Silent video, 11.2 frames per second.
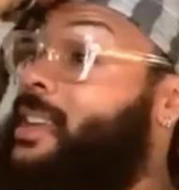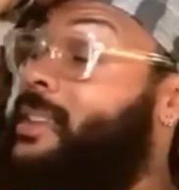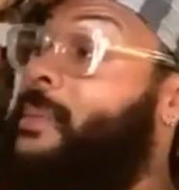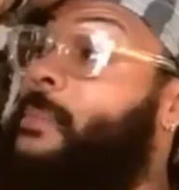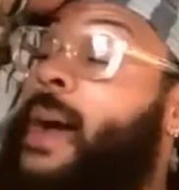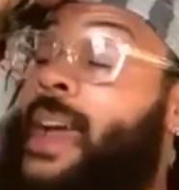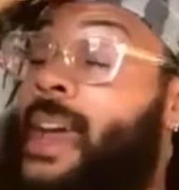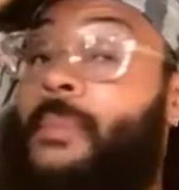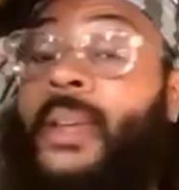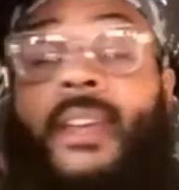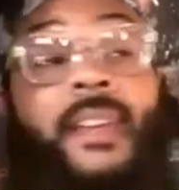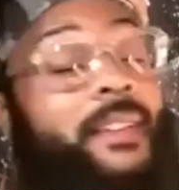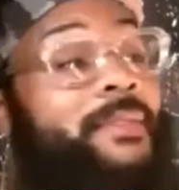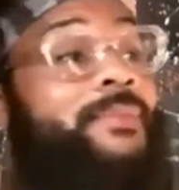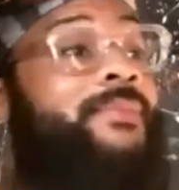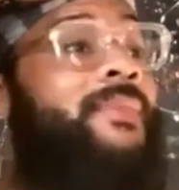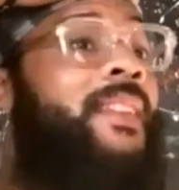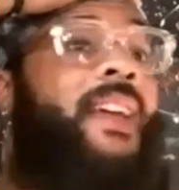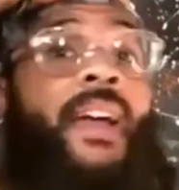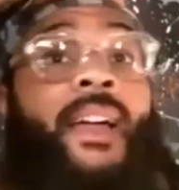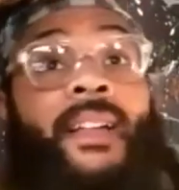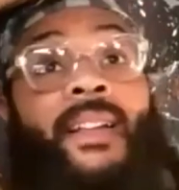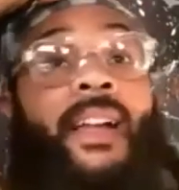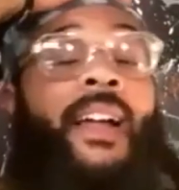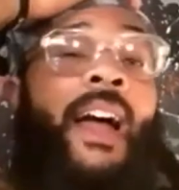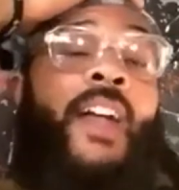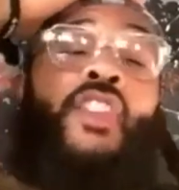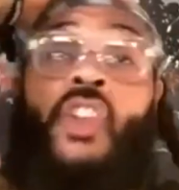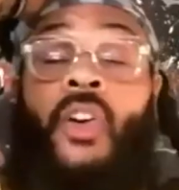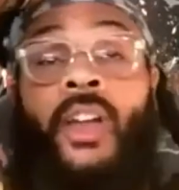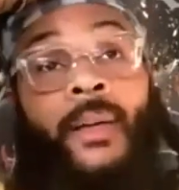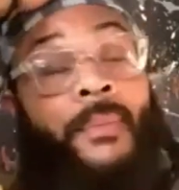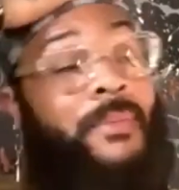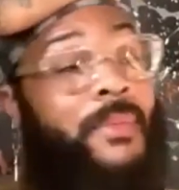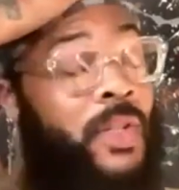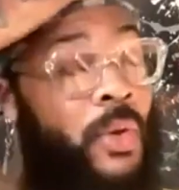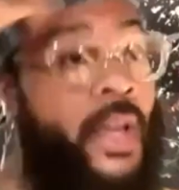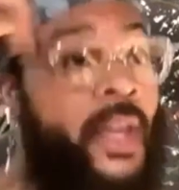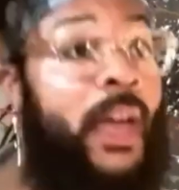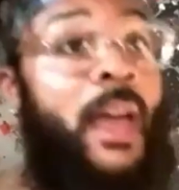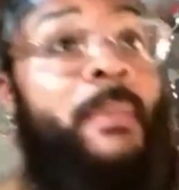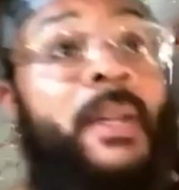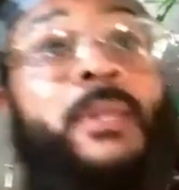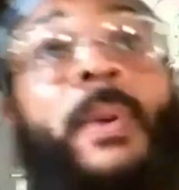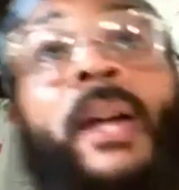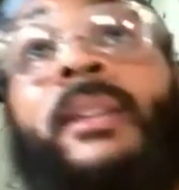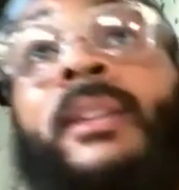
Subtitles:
Miami, I showed up to a game expecting to